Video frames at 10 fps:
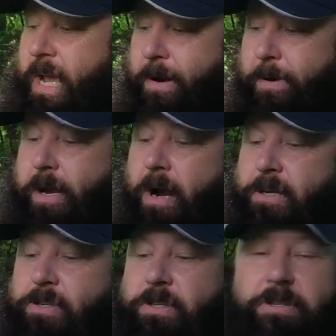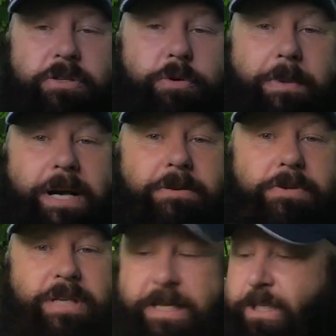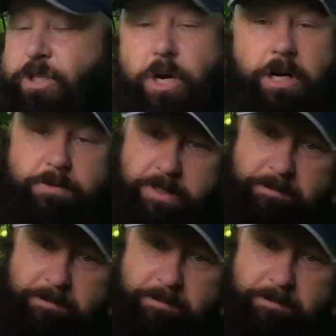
in regards to the two Michaels getting charged with